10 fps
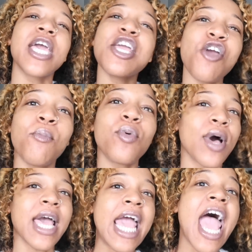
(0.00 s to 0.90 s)
getting your
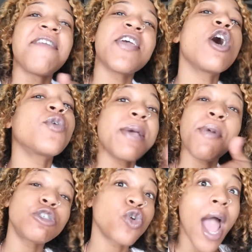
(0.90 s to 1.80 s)
boy. If he gonna keep
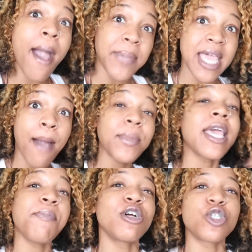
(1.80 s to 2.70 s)
on trying me, I'm gonna
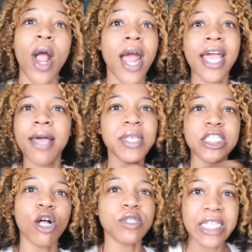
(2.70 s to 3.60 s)
keep on trying him.
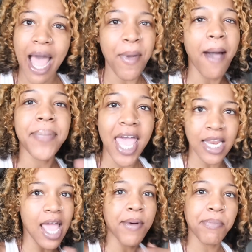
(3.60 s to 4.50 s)
Just don't stop. I'm
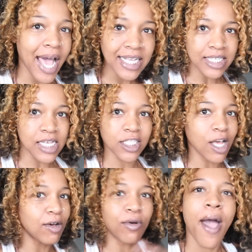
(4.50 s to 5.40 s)
petty. I'm a Pisces.
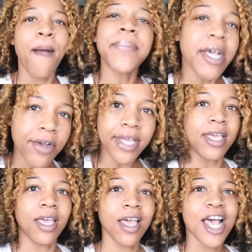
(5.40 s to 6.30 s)
So, period.